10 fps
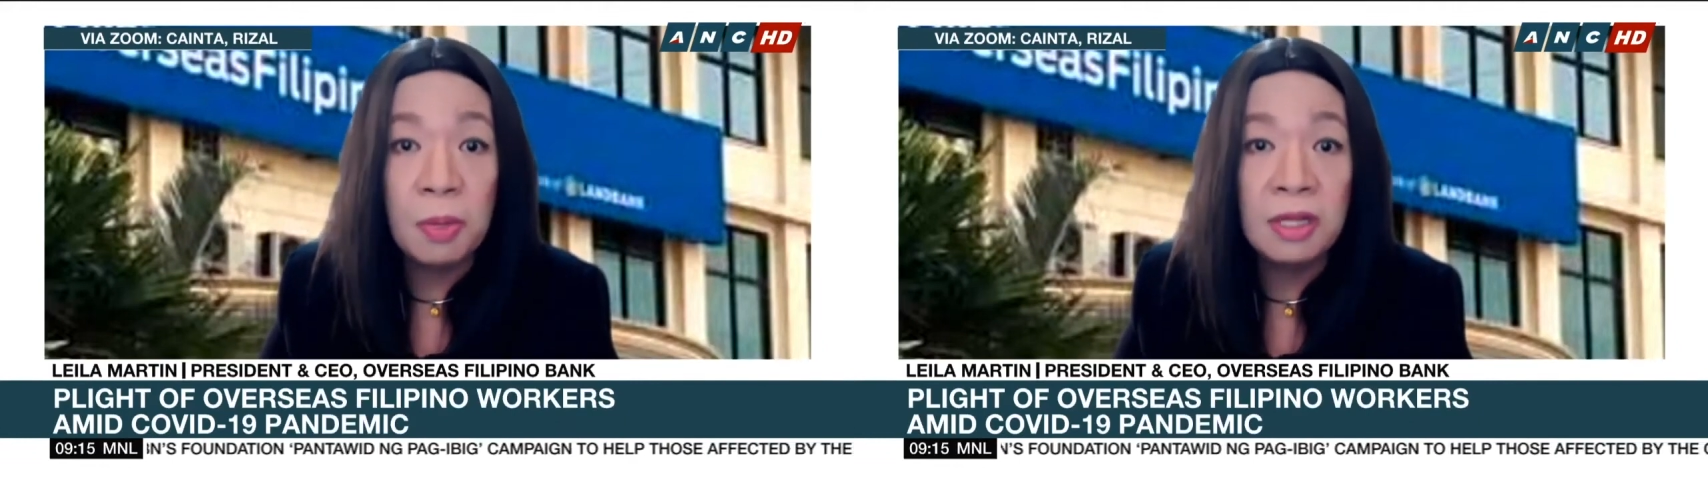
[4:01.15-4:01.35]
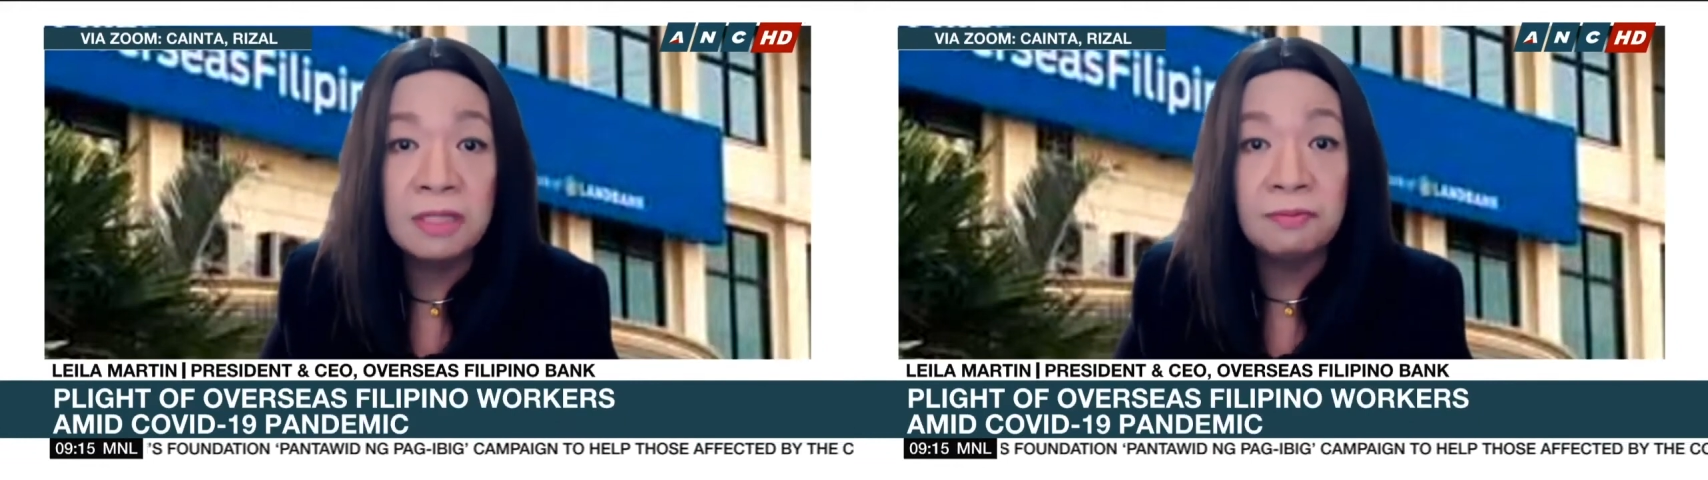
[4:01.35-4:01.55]

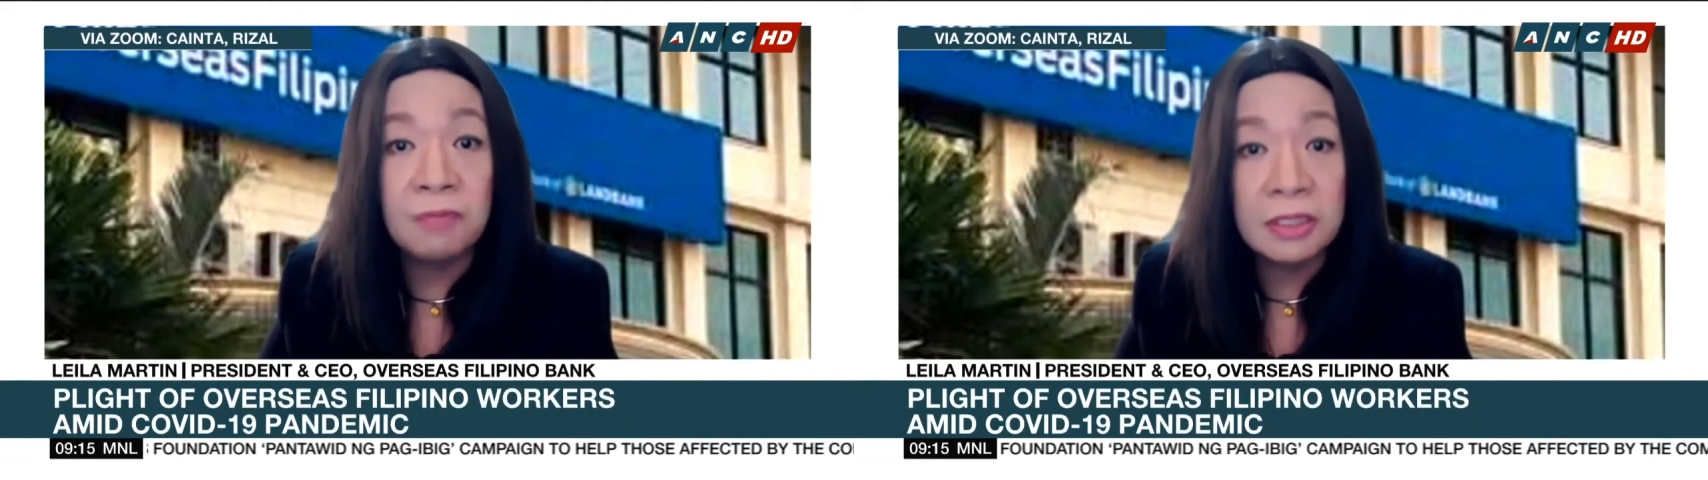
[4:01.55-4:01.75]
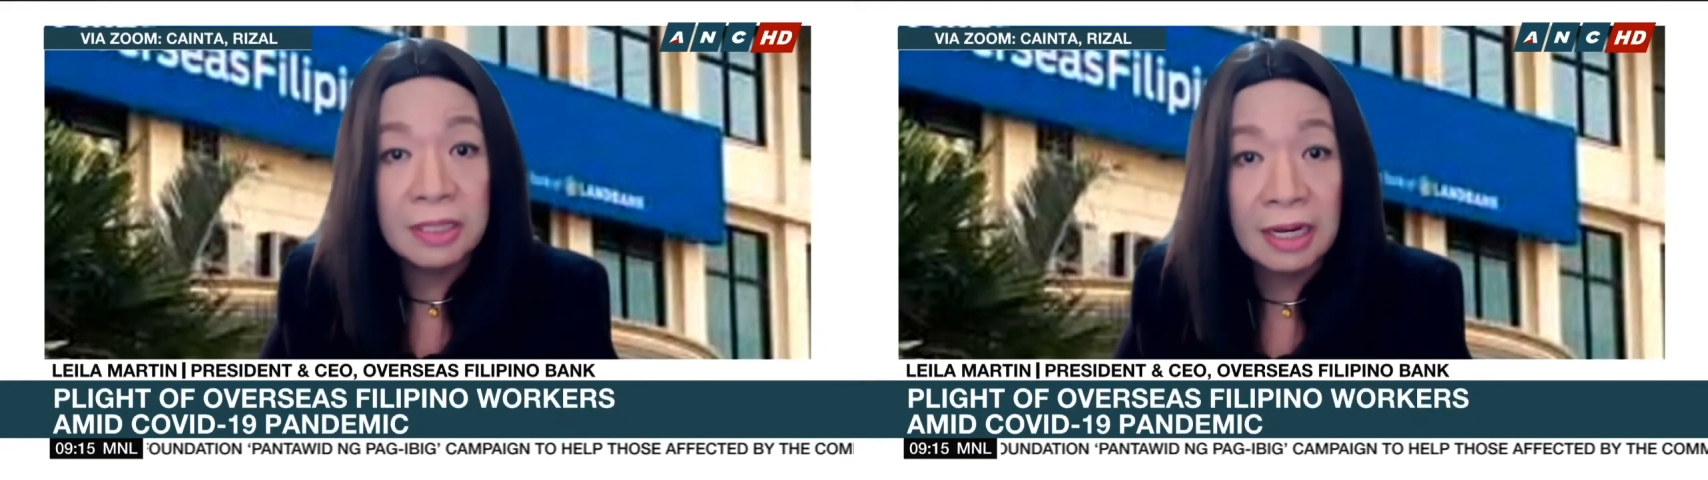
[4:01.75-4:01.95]
Bonds
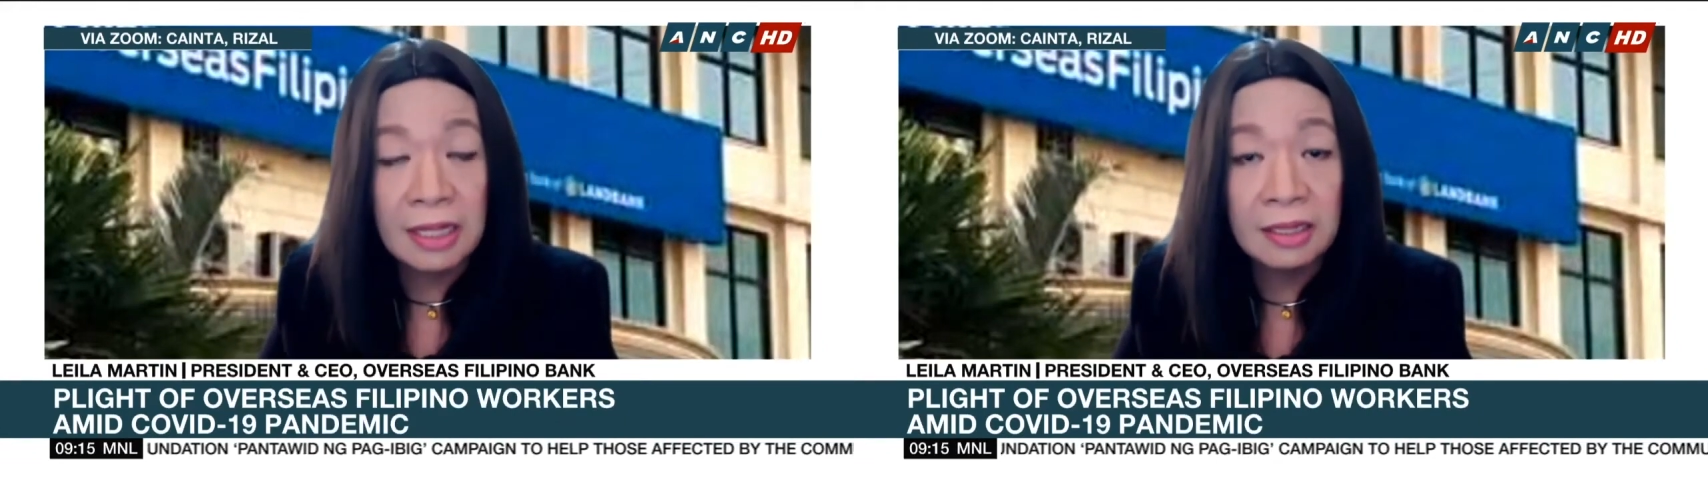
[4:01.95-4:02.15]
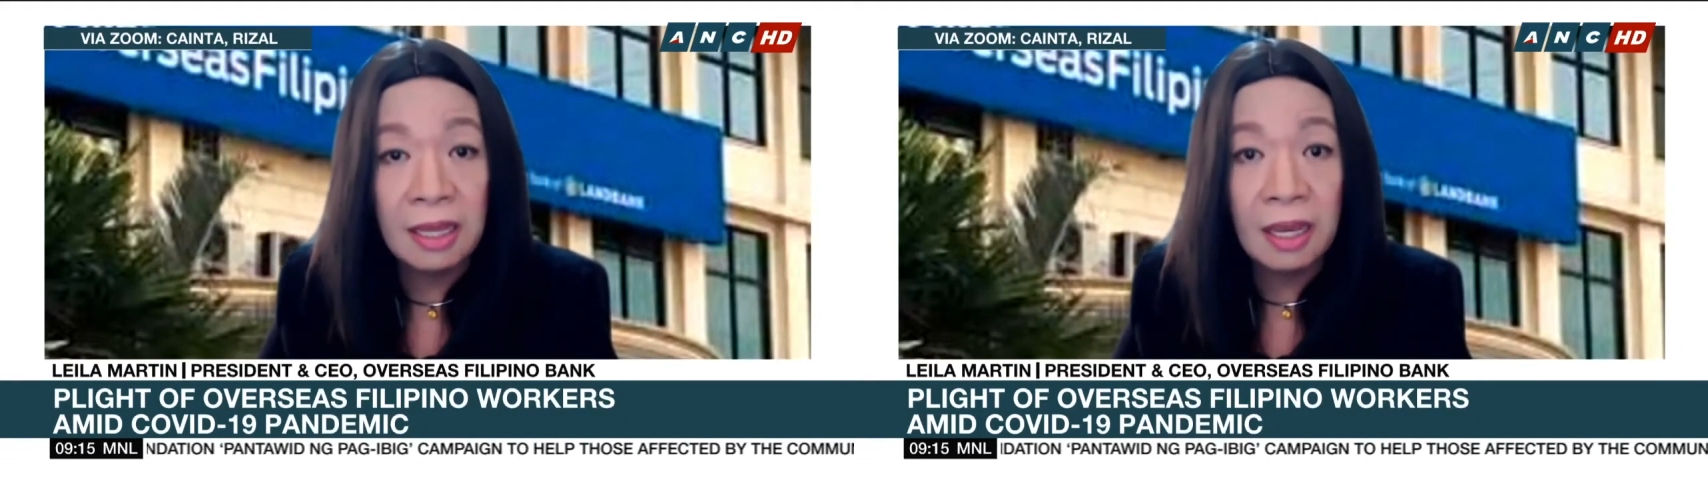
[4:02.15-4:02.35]

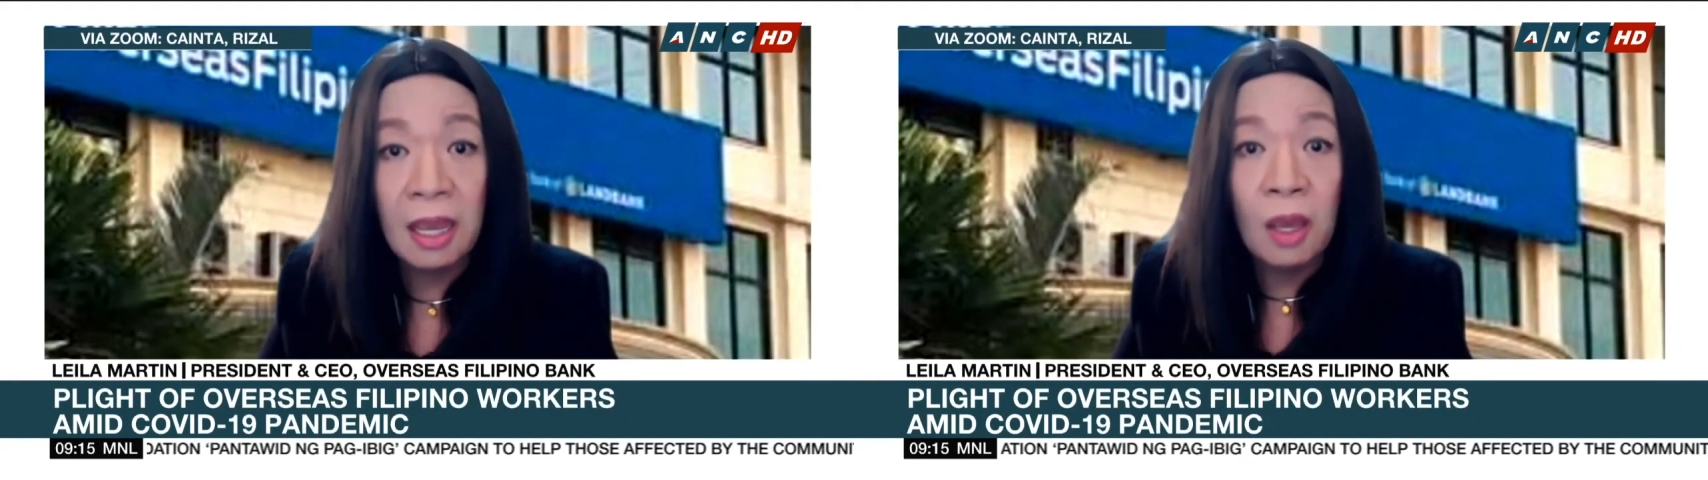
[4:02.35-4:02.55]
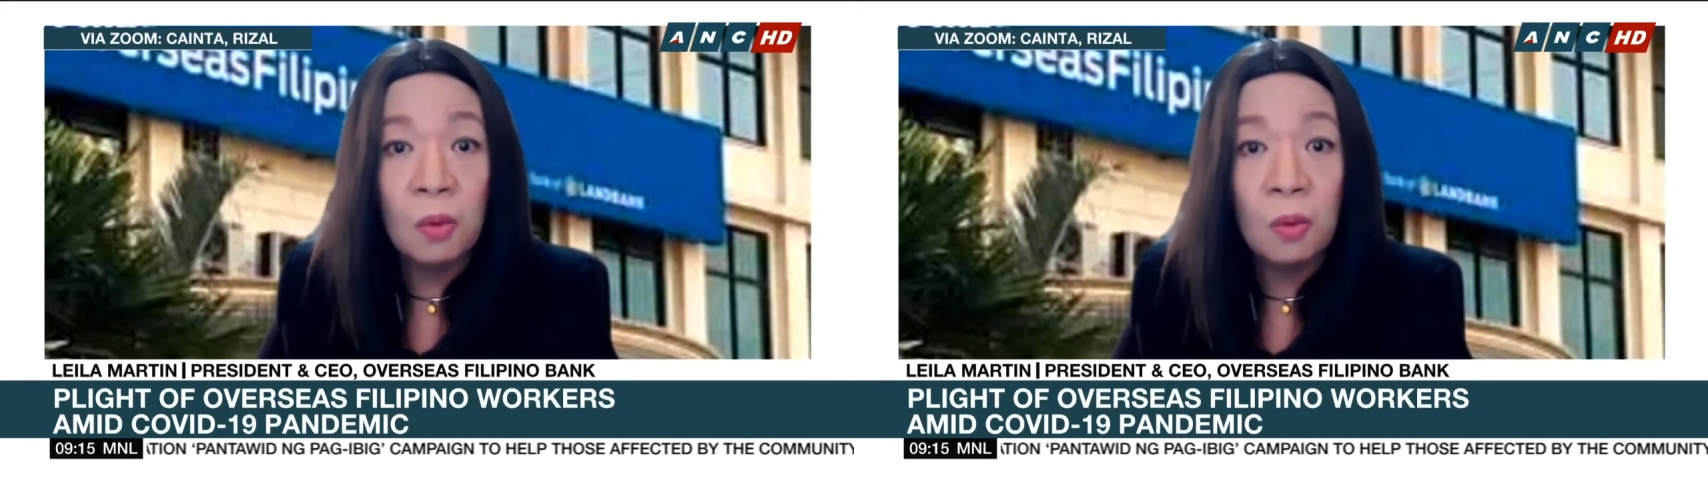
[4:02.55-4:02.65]
facility,